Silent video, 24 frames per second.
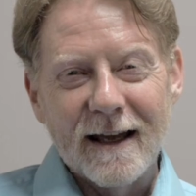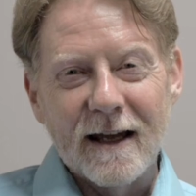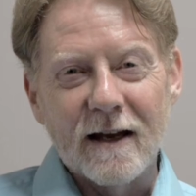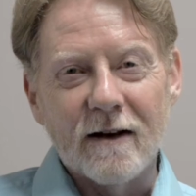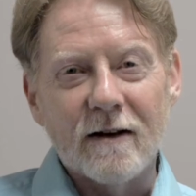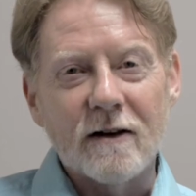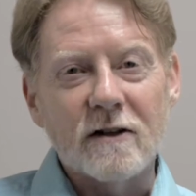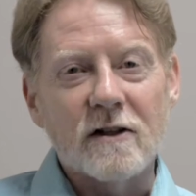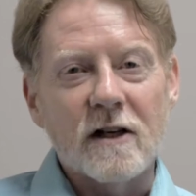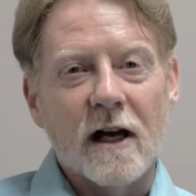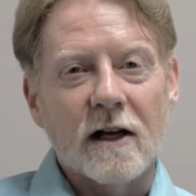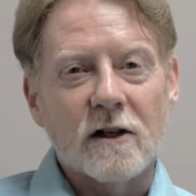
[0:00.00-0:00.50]

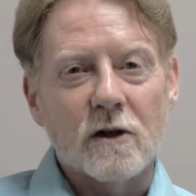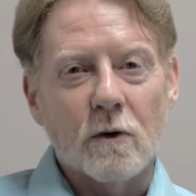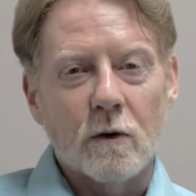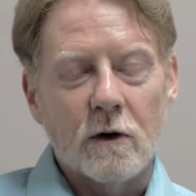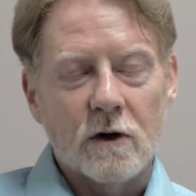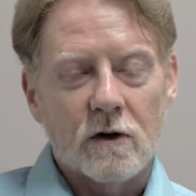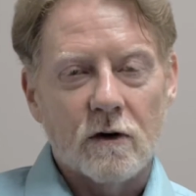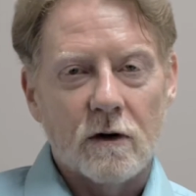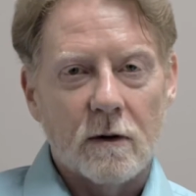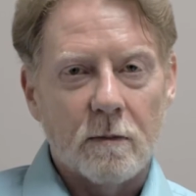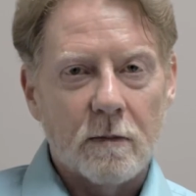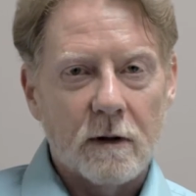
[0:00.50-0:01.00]
Here at
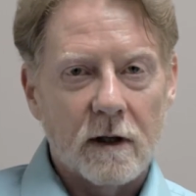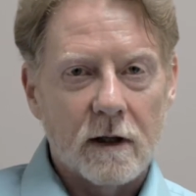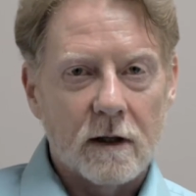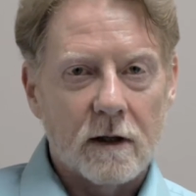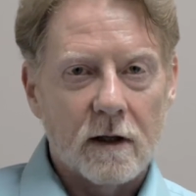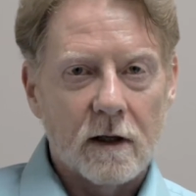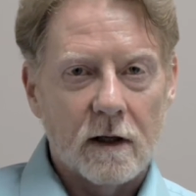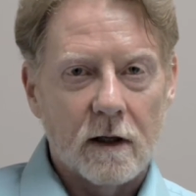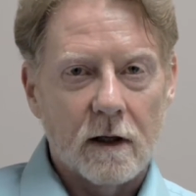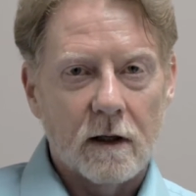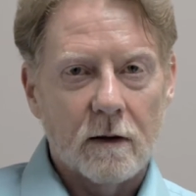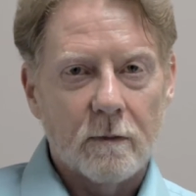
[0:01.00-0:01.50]
Joshua Tree
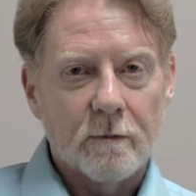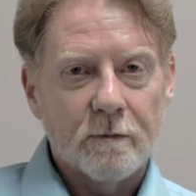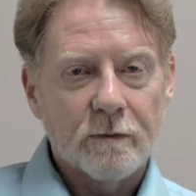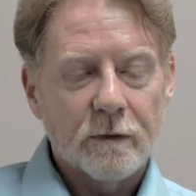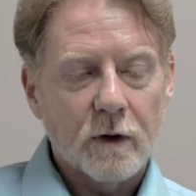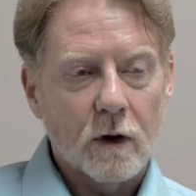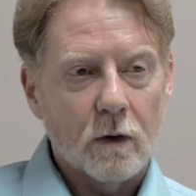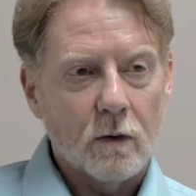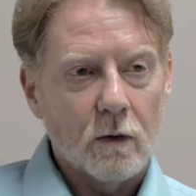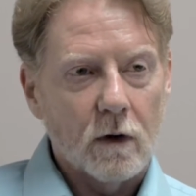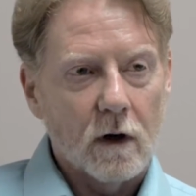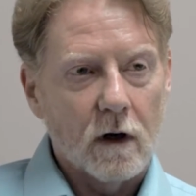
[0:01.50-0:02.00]
PT,
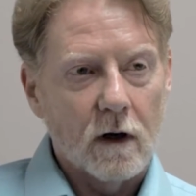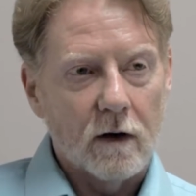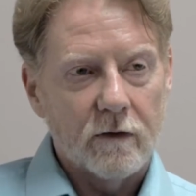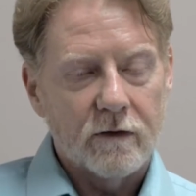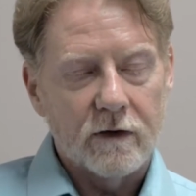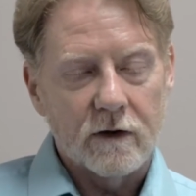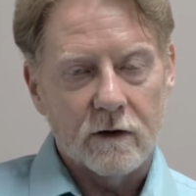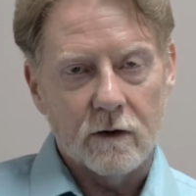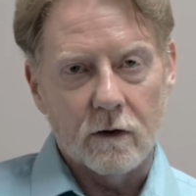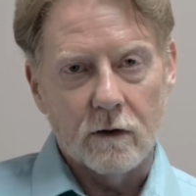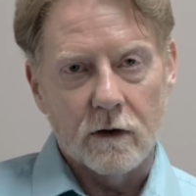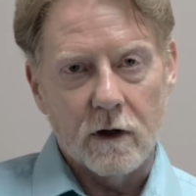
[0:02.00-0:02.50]

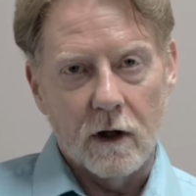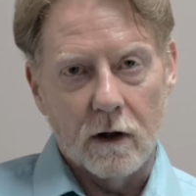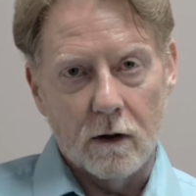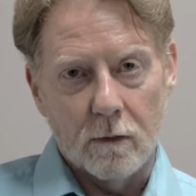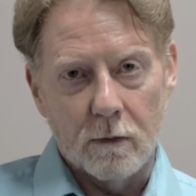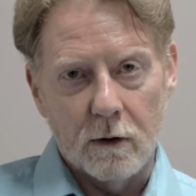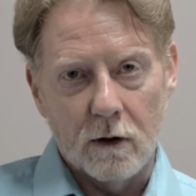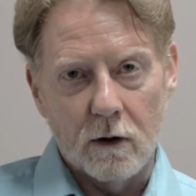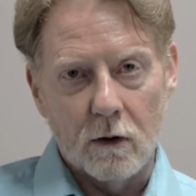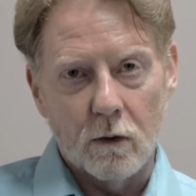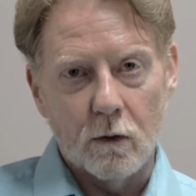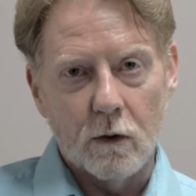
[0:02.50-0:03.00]
Physical
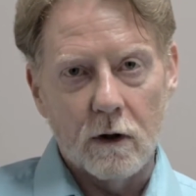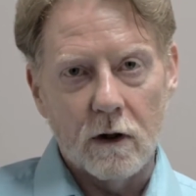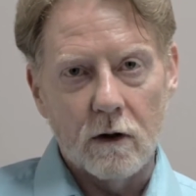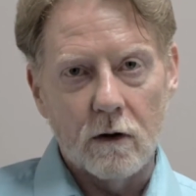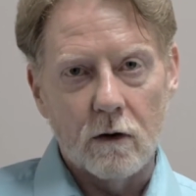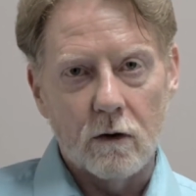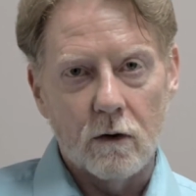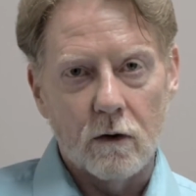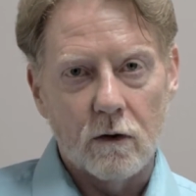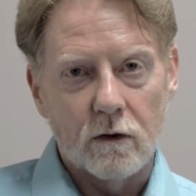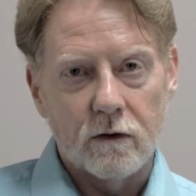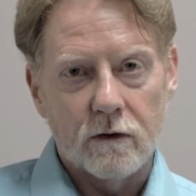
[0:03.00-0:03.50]
Therapy, we
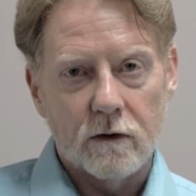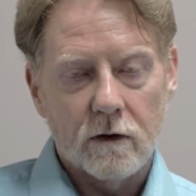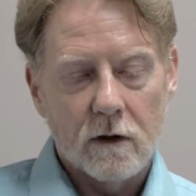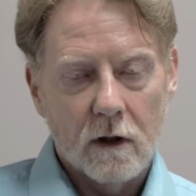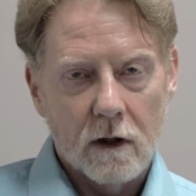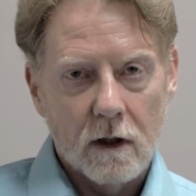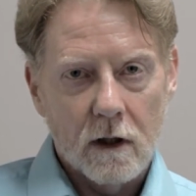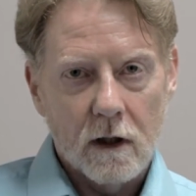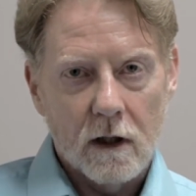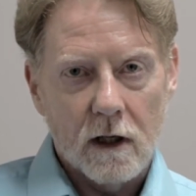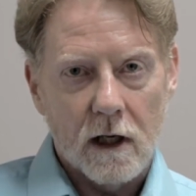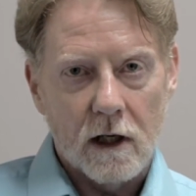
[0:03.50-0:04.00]
use
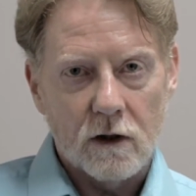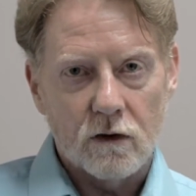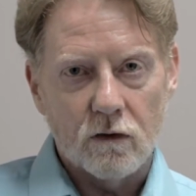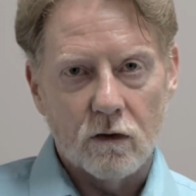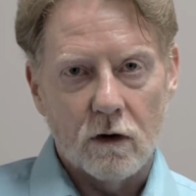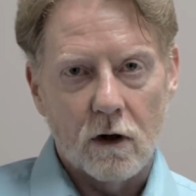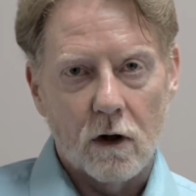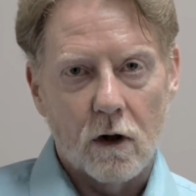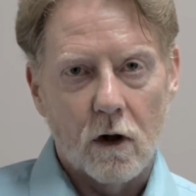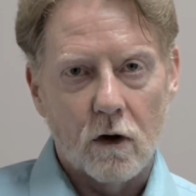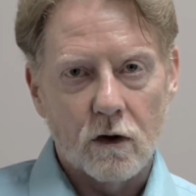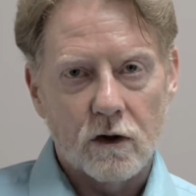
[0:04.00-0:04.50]

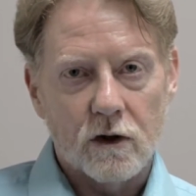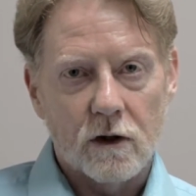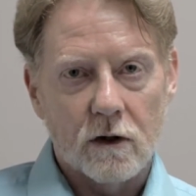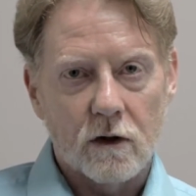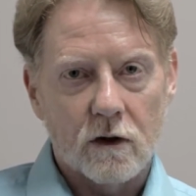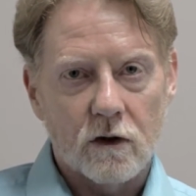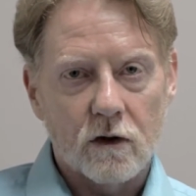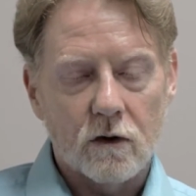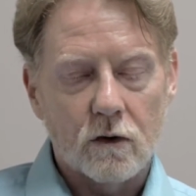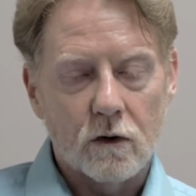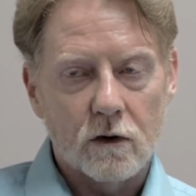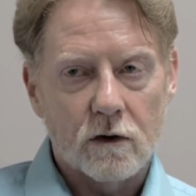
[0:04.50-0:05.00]
Khaz-aw-el lotion
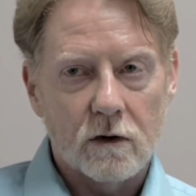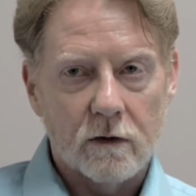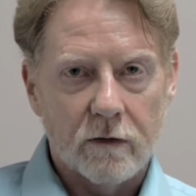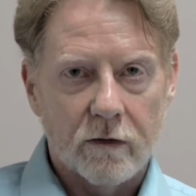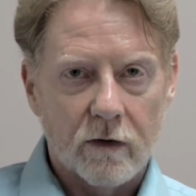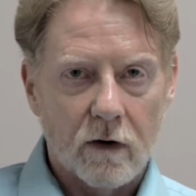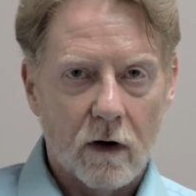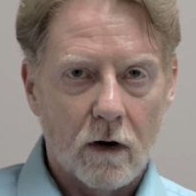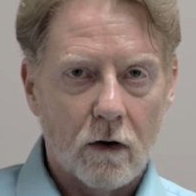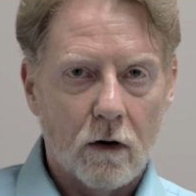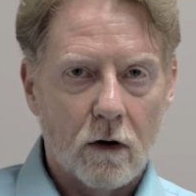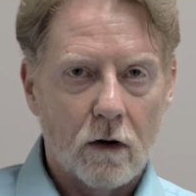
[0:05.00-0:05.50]

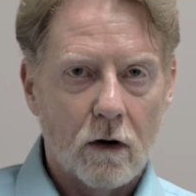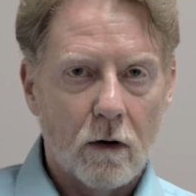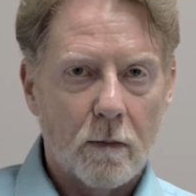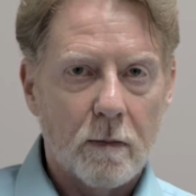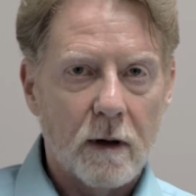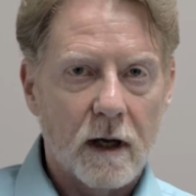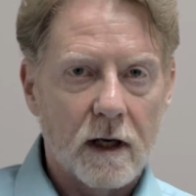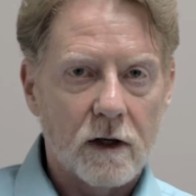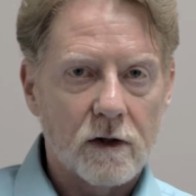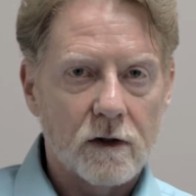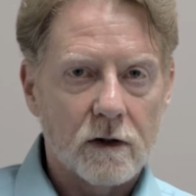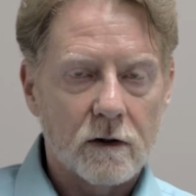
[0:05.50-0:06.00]
exclusively on all the
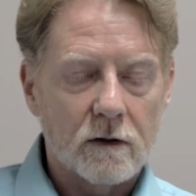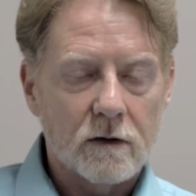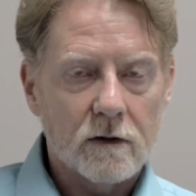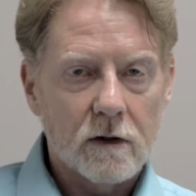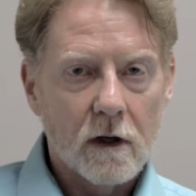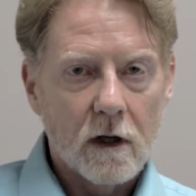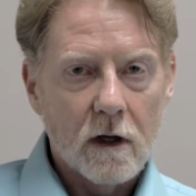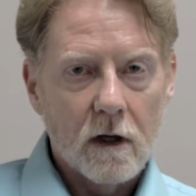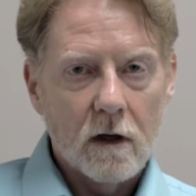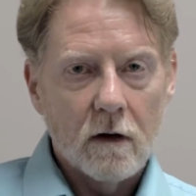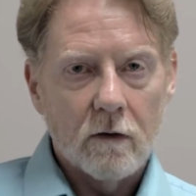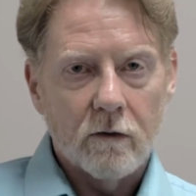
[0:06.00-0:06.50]
patients
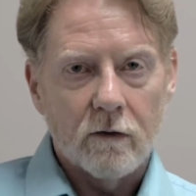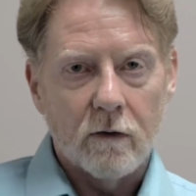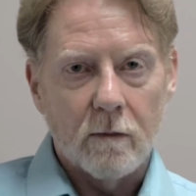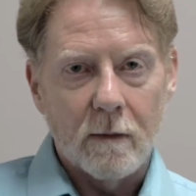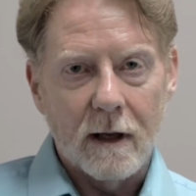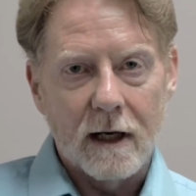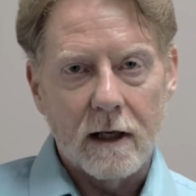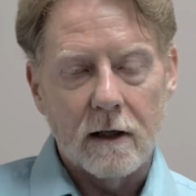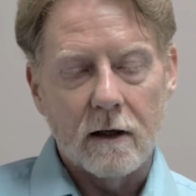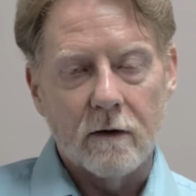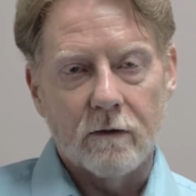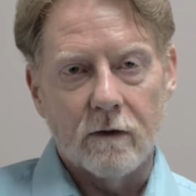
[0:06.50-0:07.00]
for
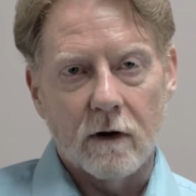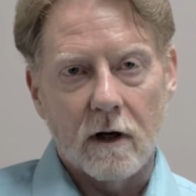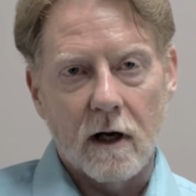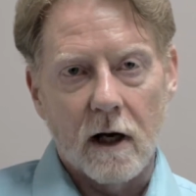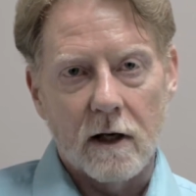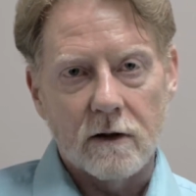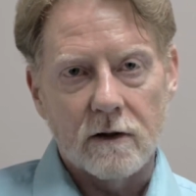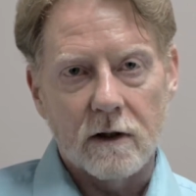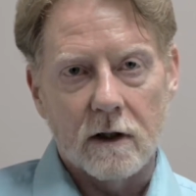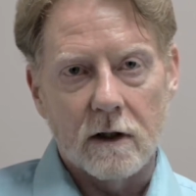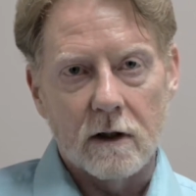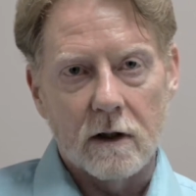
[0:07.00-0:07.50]
many different
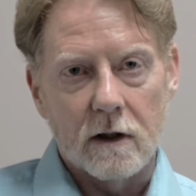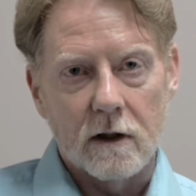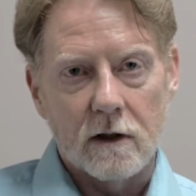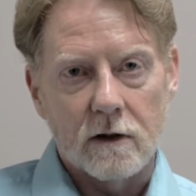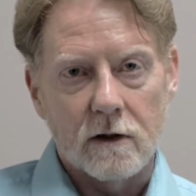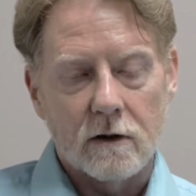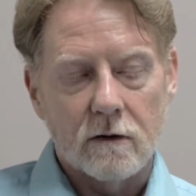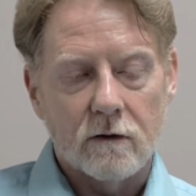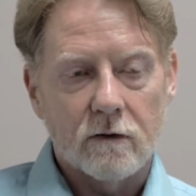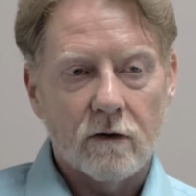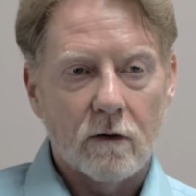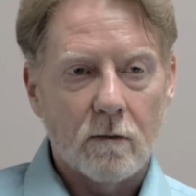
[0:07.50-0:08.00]
kinds of
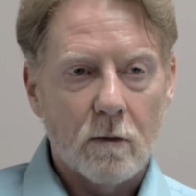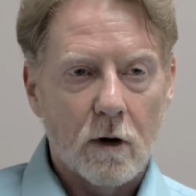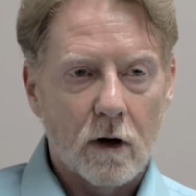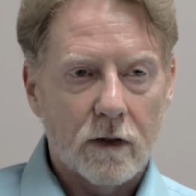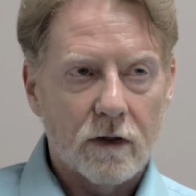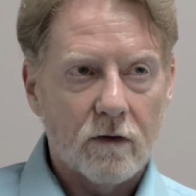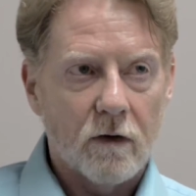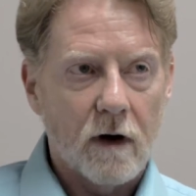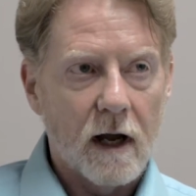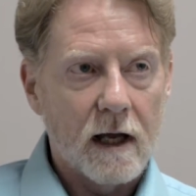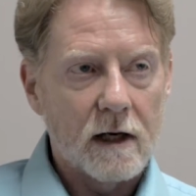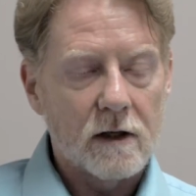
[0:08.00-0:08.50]
conditions, from
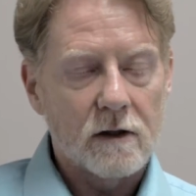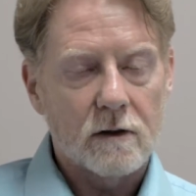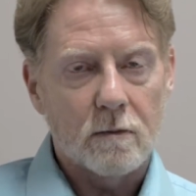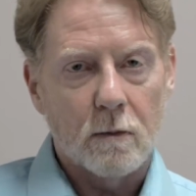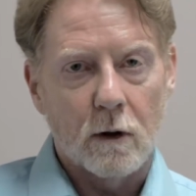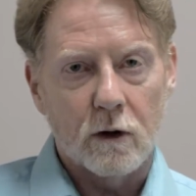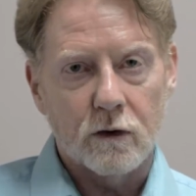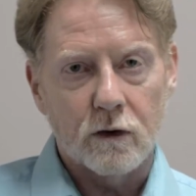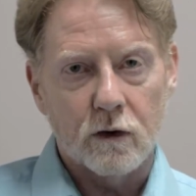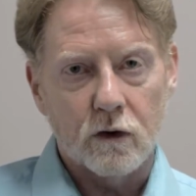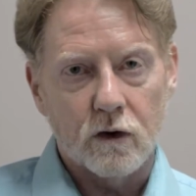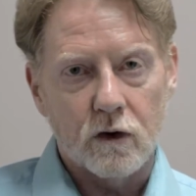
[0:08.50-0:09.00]
arthritis,
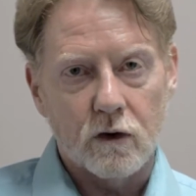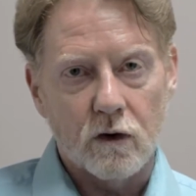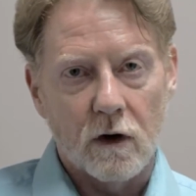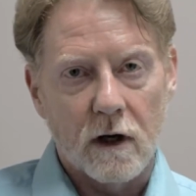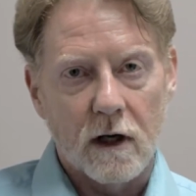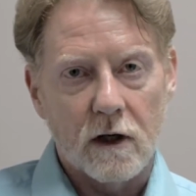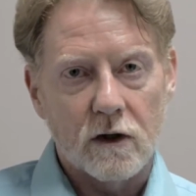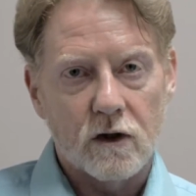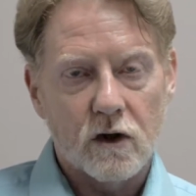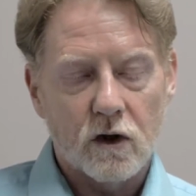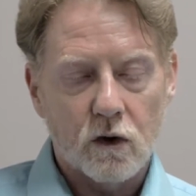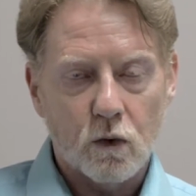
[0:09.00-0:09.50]
muscle
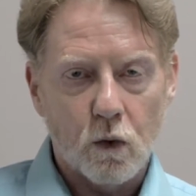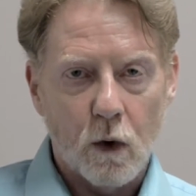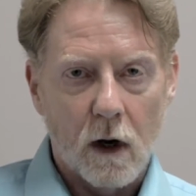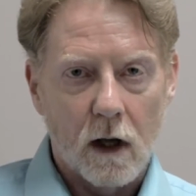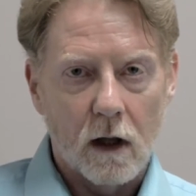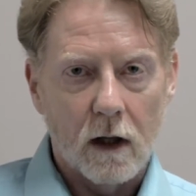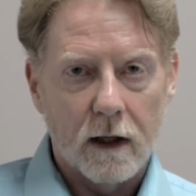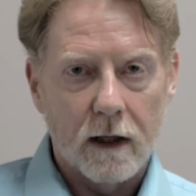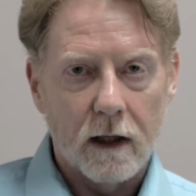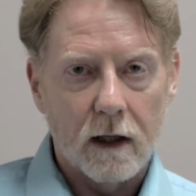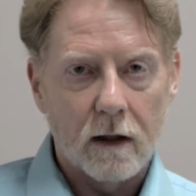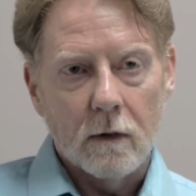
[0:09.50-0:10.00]
strain,
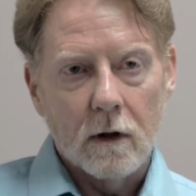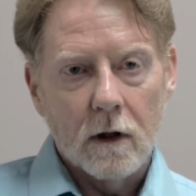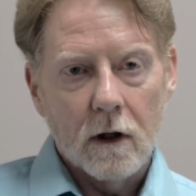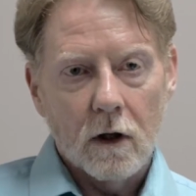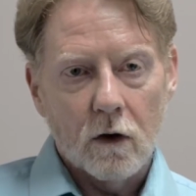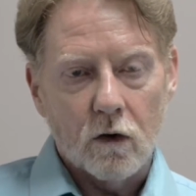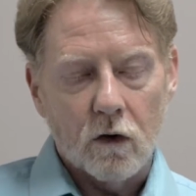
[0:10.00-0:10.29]
swelling,